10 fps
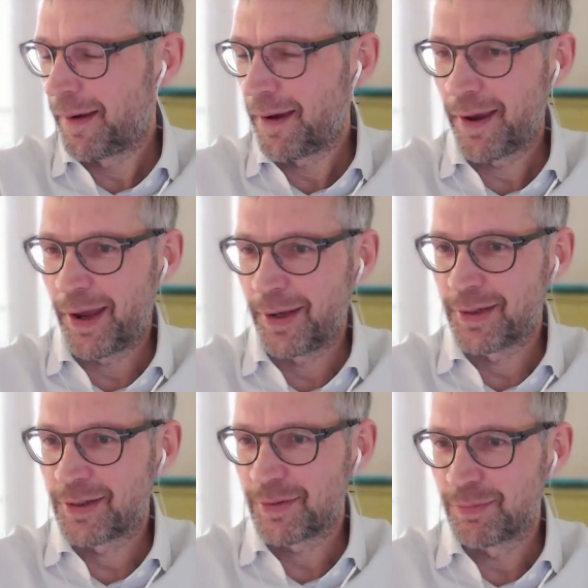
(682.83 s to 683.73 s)

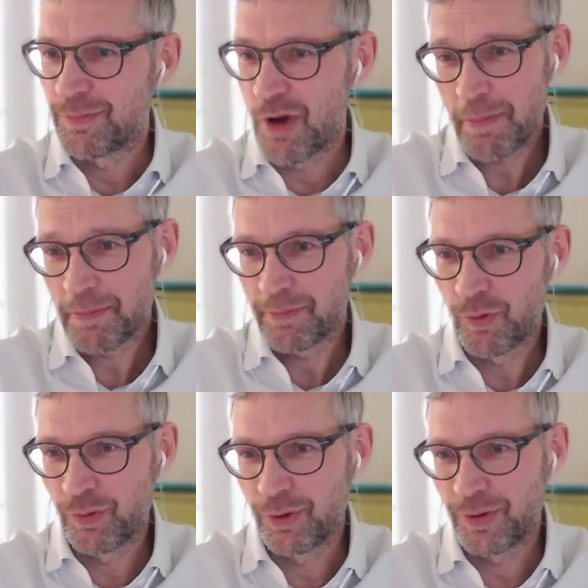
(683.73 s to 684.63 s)
And yeah,
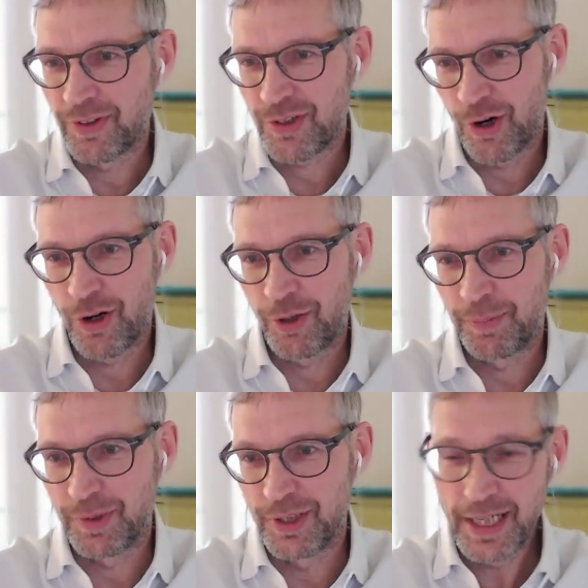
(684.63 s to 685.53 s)
the
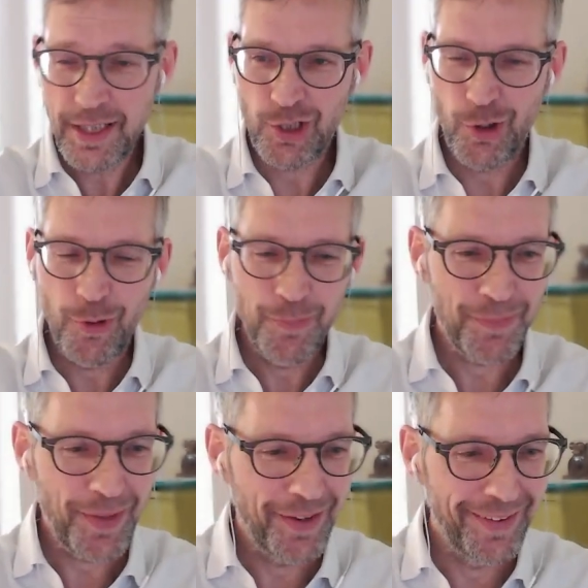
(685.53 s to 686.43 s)
startup did
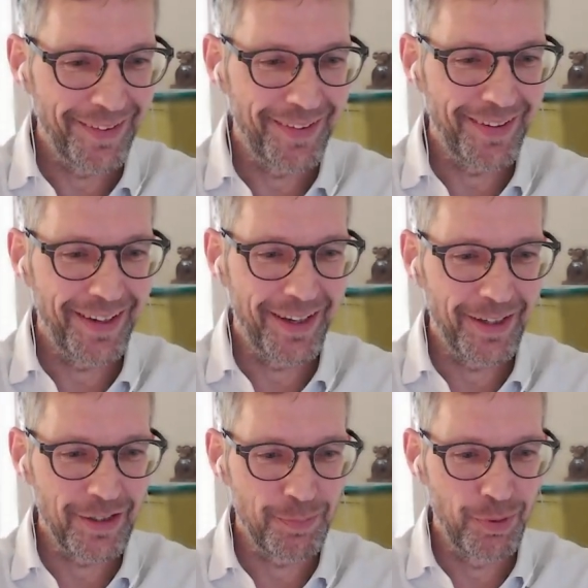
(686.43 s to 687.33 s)
so
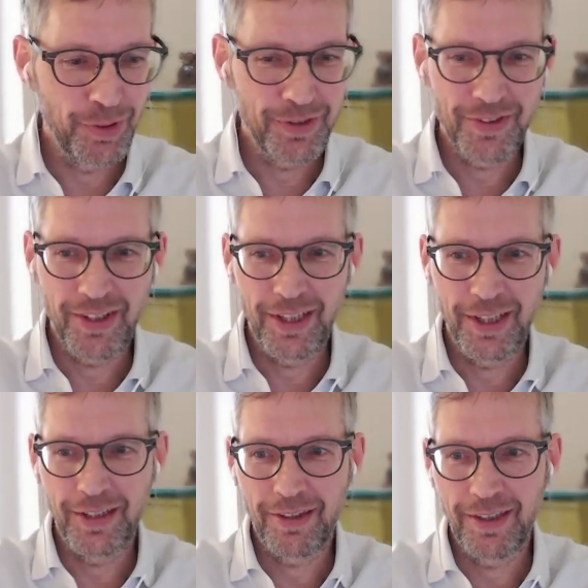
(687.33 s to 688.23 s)
and put
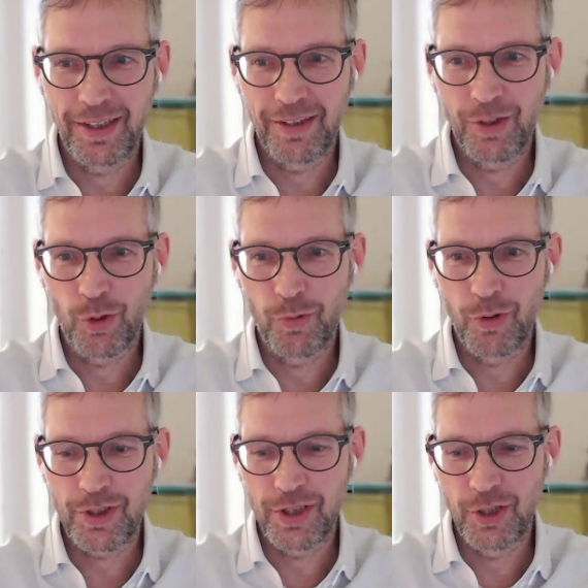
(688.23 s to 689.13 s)
the
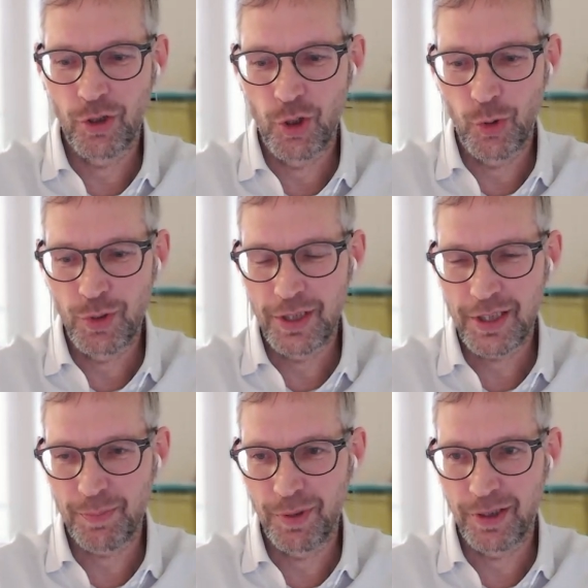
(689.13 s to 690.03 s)
university on
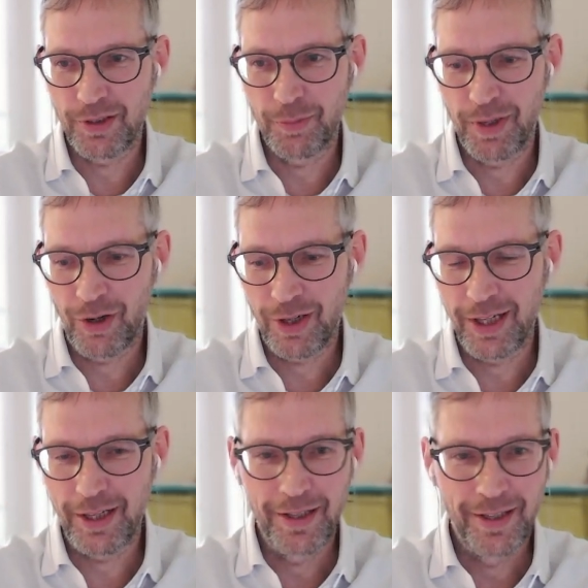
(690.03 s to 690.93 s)
notice, but
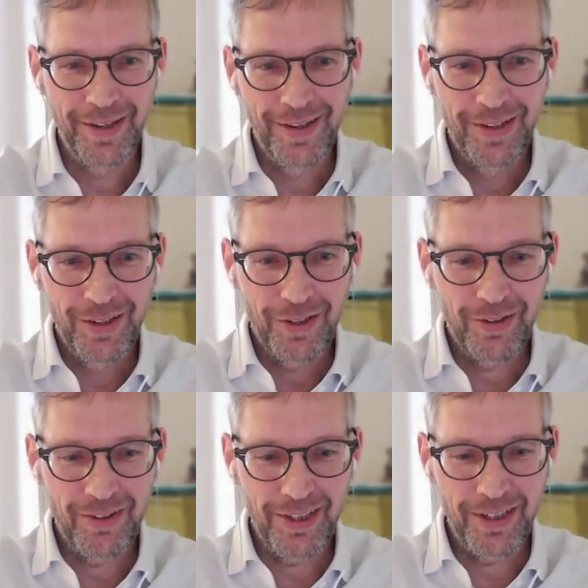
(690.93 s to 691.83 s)
apparently
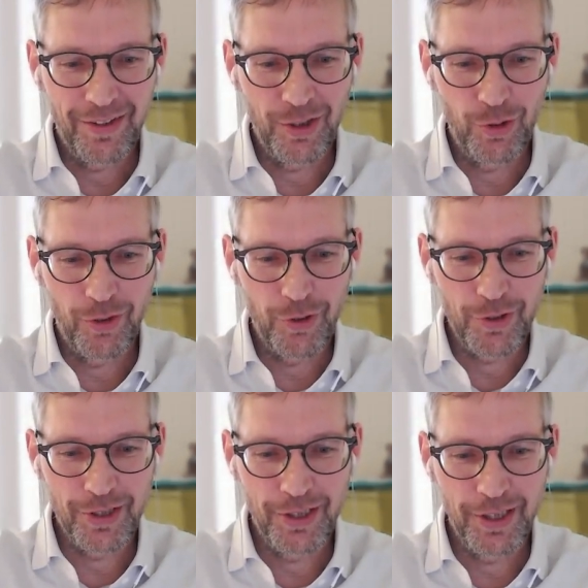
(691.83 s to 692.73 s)
the
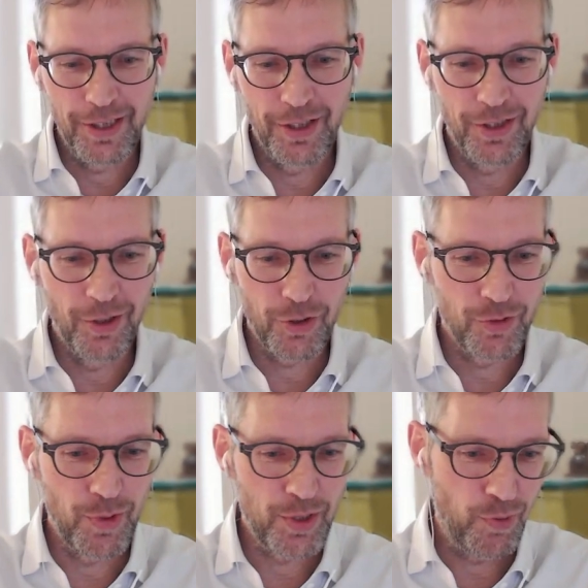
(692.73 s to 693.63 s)
university did not
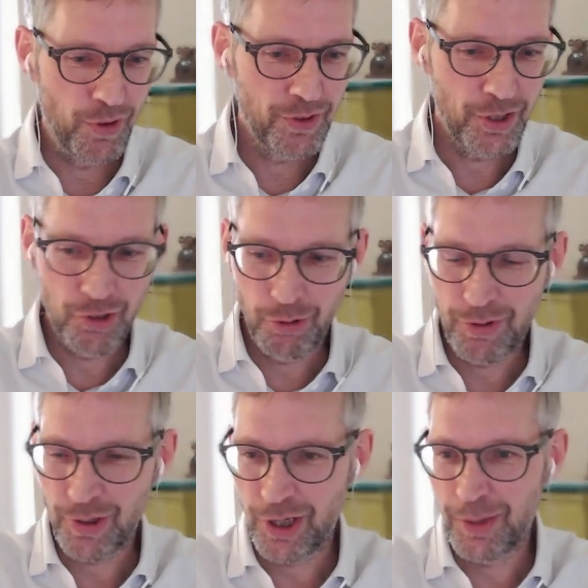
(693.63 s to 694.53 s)
respond in due
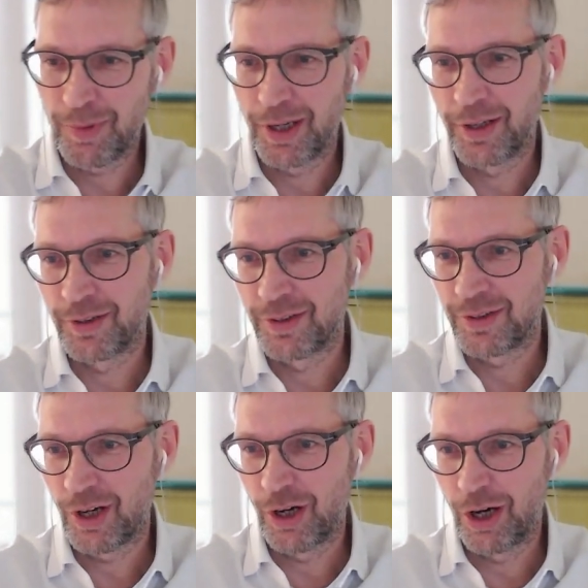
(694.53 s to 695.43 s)
time, and
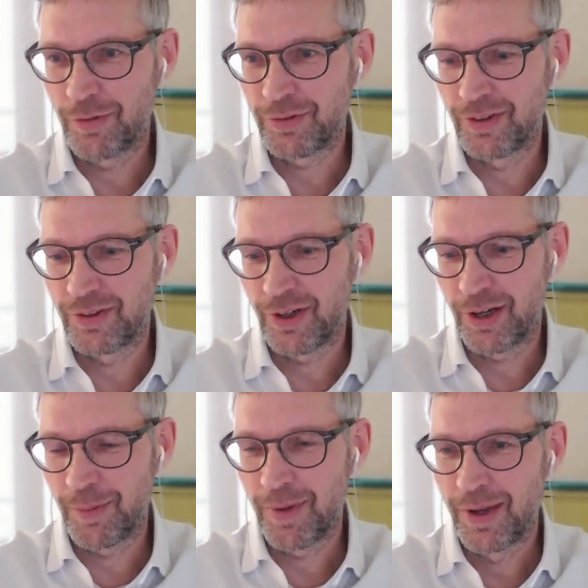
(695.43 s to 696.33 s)
after the
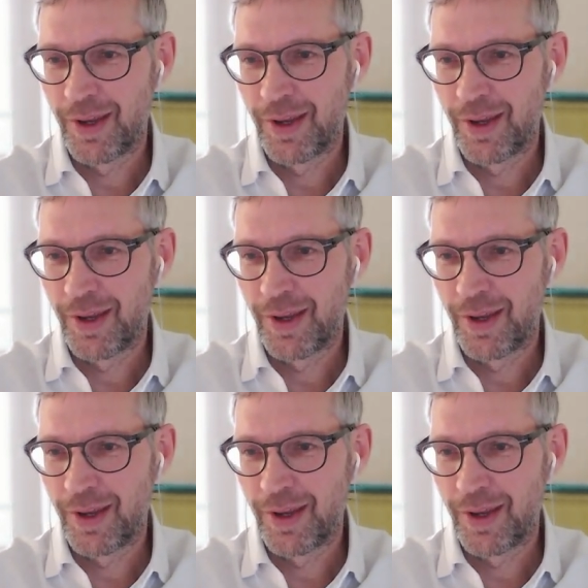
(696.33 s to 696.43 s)
time